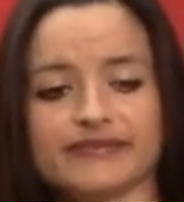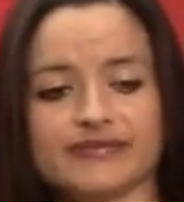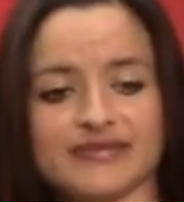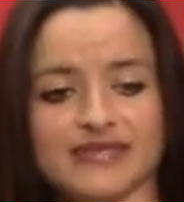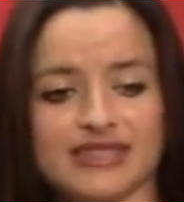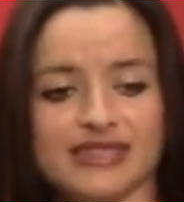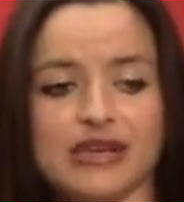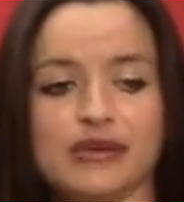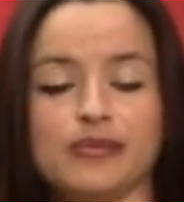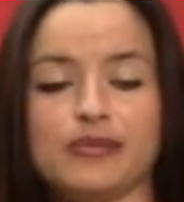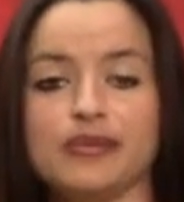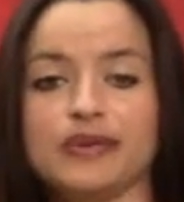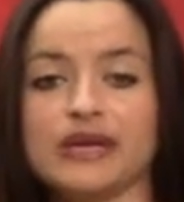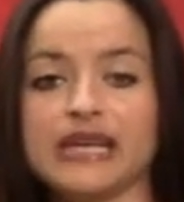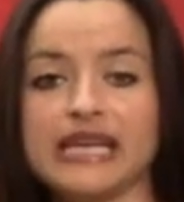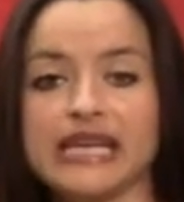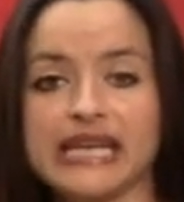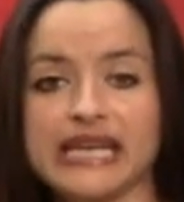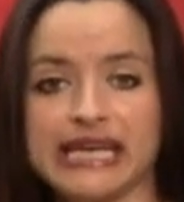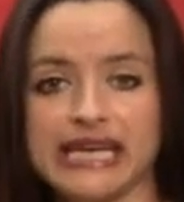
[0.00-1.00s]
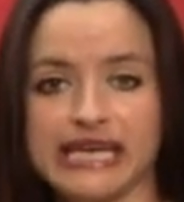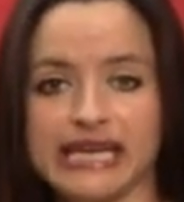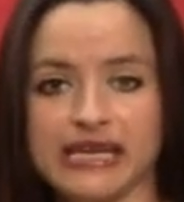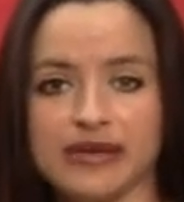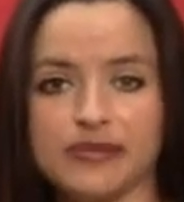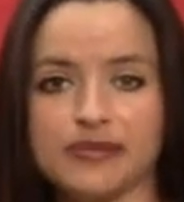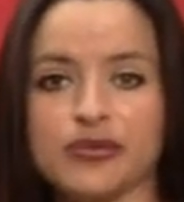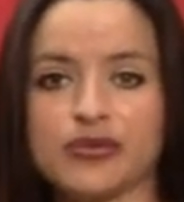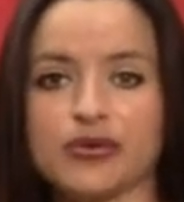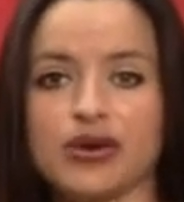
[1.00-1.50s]
bleeding
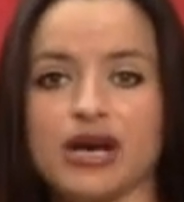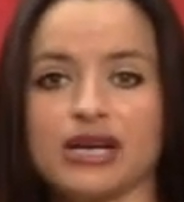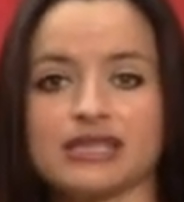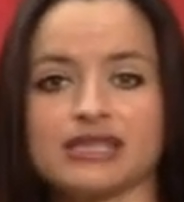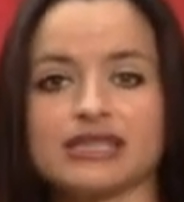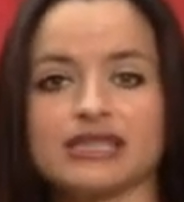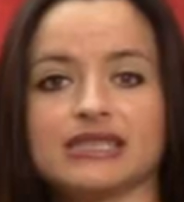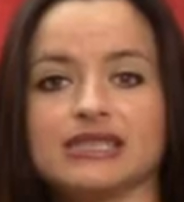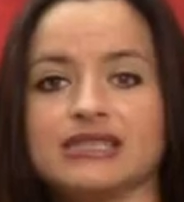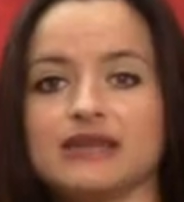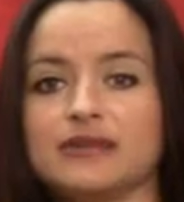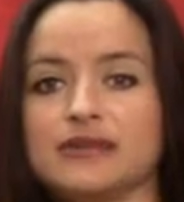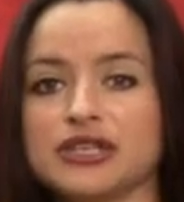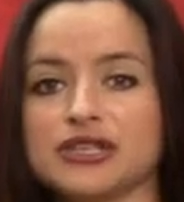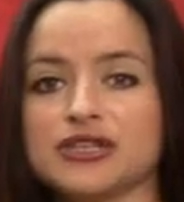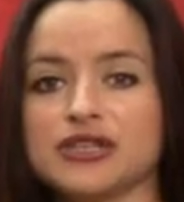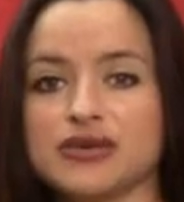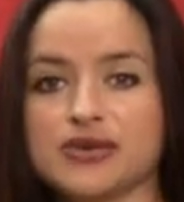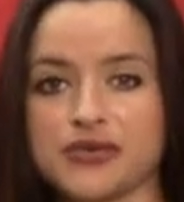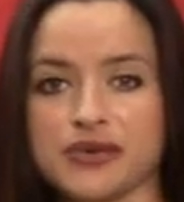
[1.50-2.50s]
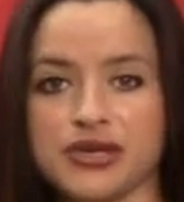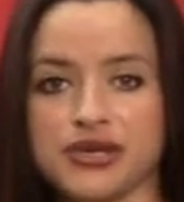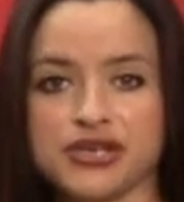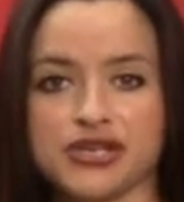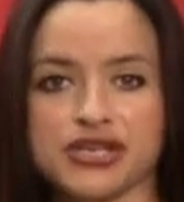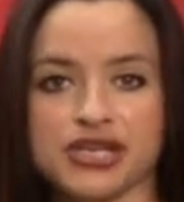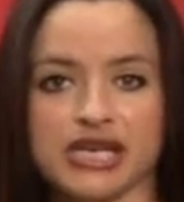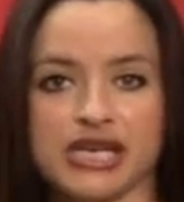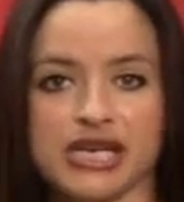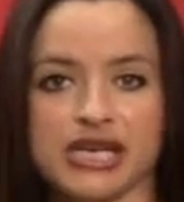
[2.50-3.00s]
process, the
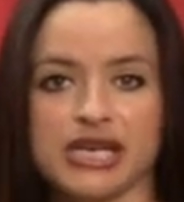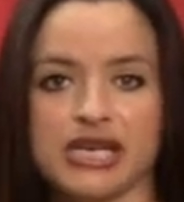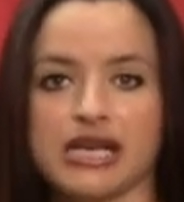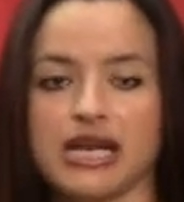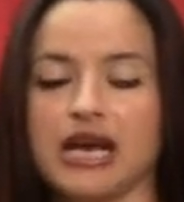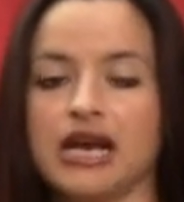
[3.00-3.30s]
menstruation,